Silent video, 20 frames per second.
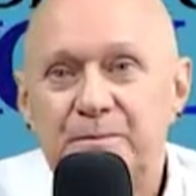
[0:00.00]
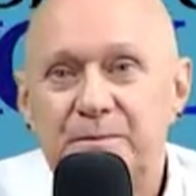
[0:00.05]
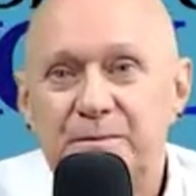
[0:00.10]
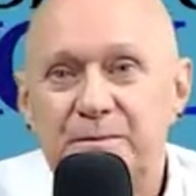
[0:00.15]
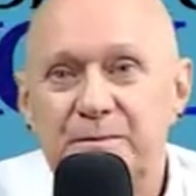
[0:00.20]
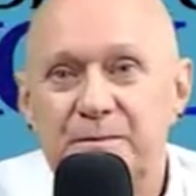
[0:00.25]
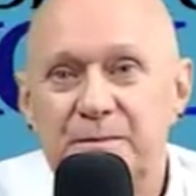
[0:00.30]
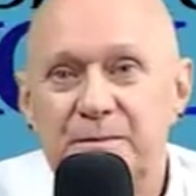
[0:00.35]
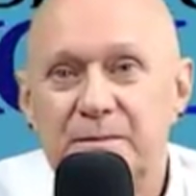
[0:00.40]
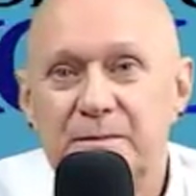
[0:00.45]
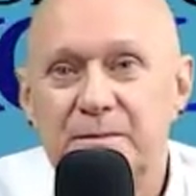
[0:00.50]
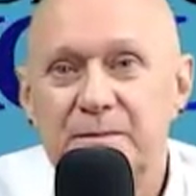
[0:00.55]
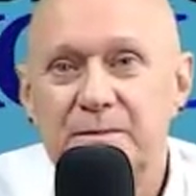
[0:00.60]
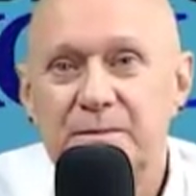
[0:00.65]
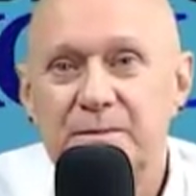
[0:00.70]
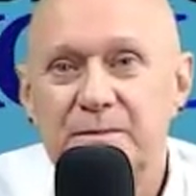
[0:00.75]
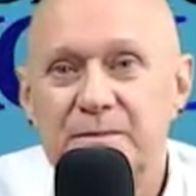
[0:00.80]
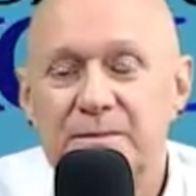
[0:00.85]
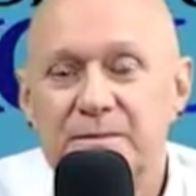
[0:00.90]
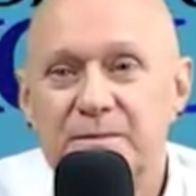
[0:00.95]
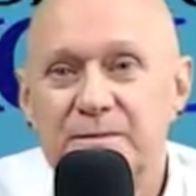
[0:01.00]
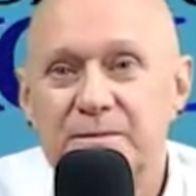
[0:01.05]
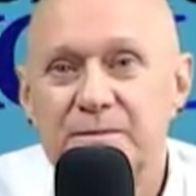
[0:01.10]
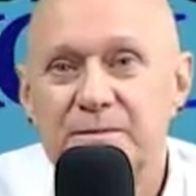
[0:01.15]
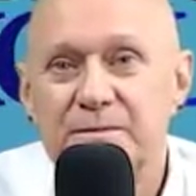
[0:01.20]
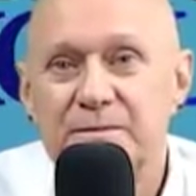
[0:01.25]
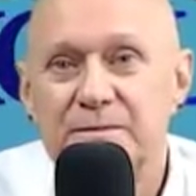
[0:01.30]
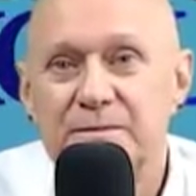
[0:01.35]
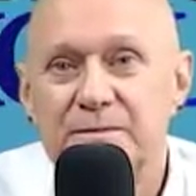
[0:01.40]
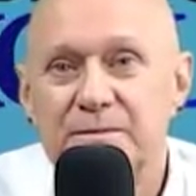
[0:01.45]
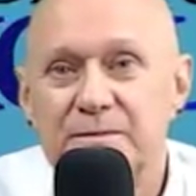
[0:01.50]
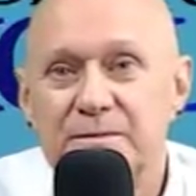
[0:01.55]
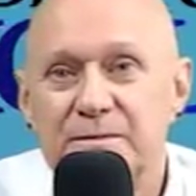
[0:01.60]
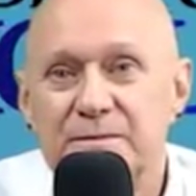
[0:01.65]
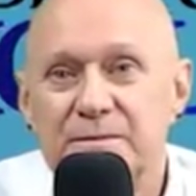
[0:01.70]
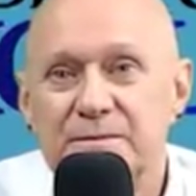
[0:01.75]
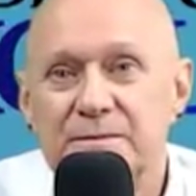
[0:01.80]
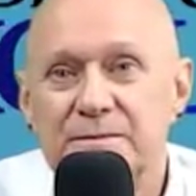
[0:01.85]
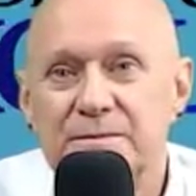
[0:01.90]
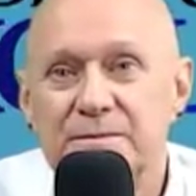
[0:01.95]

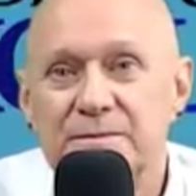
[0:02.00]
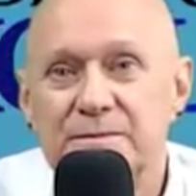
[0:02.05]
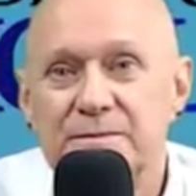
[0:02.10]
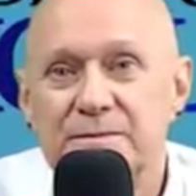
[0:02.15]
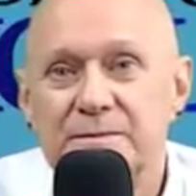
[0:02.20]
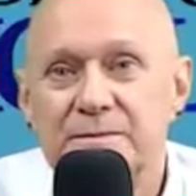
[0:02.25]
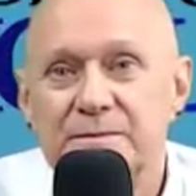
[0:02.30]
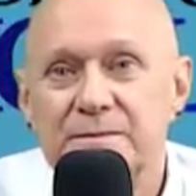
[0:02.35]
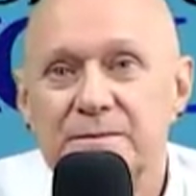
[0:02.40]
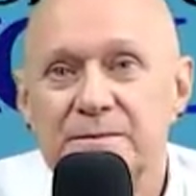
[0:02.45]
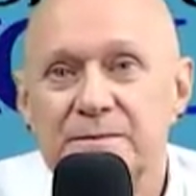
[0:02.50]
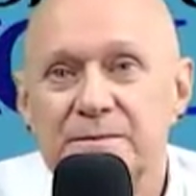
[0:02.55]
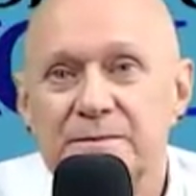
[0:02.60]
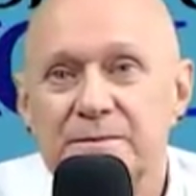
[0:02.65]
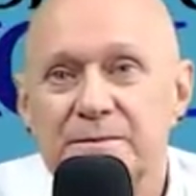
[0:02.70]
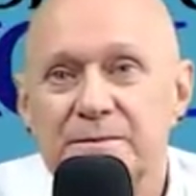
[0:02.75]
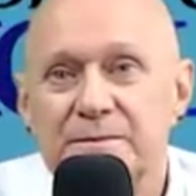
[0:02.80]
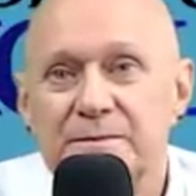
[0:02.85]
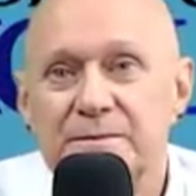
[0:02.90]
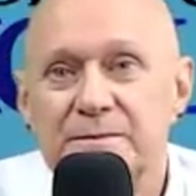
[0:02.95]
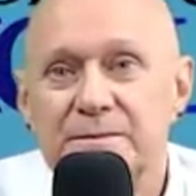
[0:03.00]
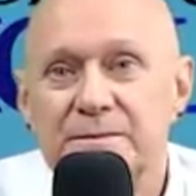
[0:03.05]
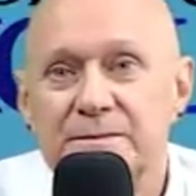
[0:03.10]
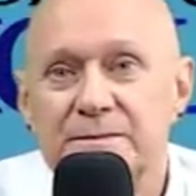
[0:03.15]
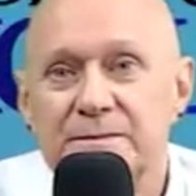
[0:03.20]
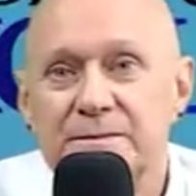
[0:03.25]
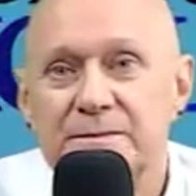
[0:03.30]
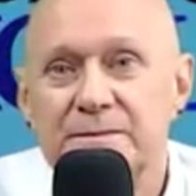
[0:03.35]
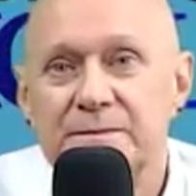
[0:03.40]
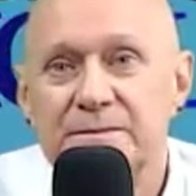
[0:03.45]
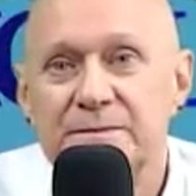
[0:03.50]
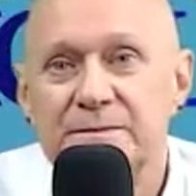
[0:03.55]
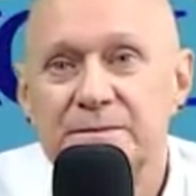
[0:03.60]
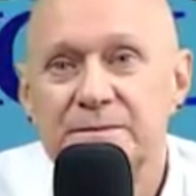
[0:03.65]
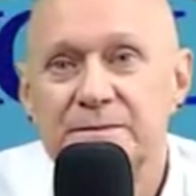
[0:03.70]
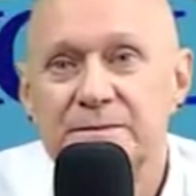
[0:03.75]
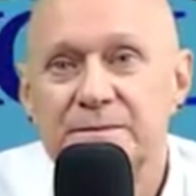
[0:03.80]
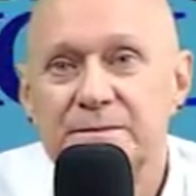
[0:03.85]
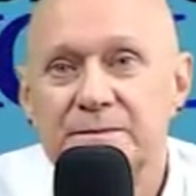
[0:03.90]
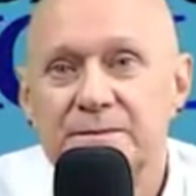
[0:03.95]

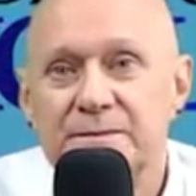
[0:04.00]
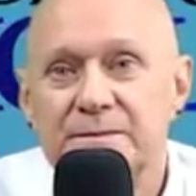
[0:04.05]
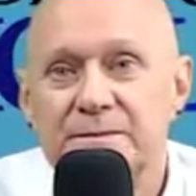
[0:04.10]
[no speech]